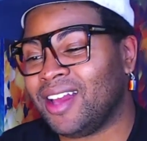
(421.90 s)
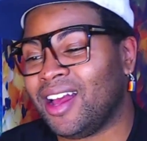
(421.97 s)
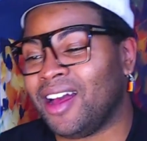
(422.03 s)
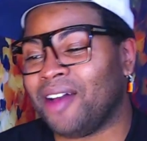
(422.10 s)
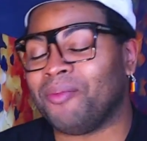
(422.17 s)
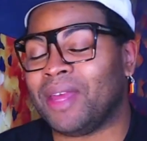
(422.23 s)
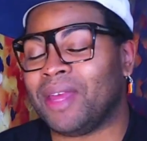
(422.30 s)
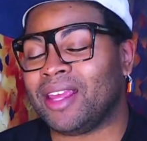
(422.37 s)

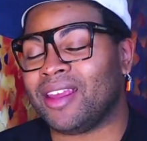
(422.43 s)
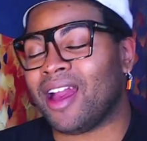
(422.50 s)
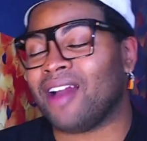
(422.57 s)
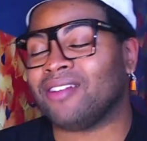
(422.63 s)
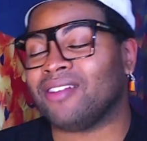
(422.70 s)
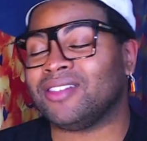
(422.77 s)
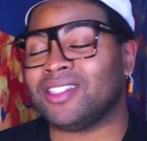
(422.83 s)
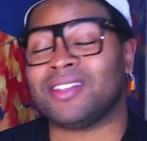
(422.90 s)
Meng Yao,
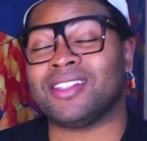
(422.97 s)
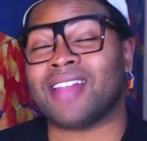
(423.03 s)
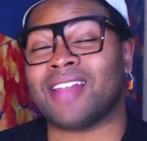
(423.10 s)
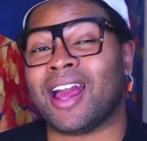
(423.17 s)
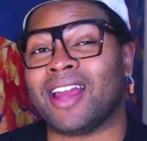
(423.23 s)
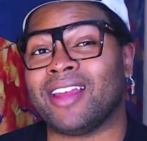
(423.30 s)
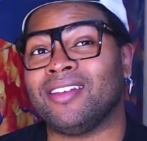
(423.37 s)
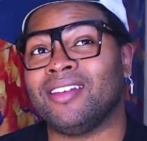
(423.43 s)
just because
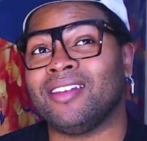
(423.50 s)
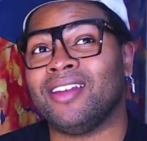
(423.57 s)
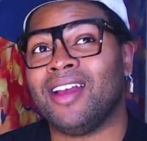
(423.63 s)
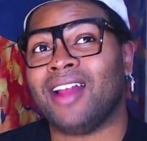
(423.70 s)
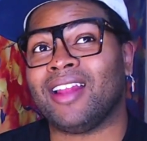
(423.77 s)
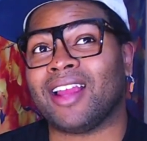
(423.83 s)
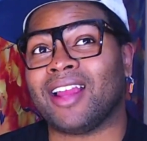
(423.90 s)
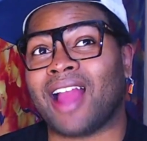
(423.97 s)

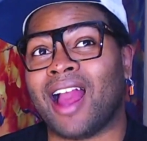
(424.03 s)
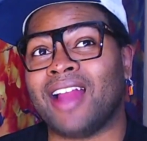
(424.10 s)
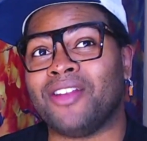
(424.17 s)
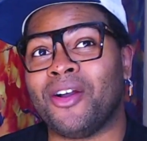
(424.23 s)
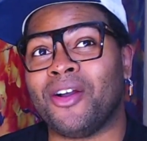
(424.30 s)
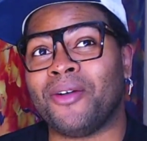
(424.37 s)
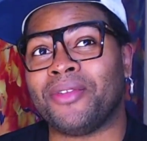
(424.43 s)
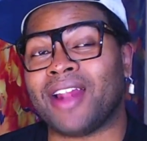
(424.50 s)
I
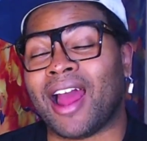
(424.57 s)
know that